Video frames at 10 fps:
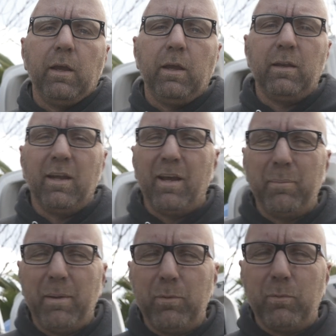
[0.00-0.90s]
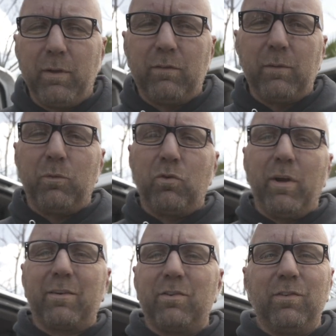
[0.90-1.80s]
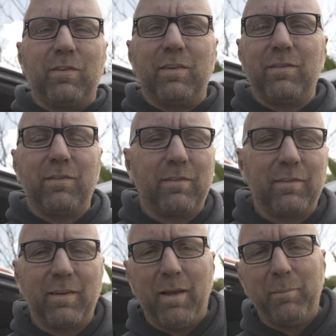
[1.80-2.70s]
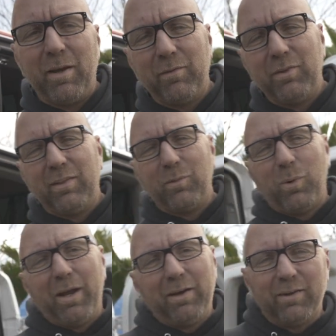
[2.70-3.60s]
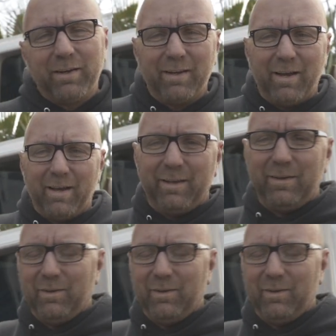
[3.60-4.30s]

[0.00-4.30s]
and maybe read some directions, because I'm not really the wiring guy, you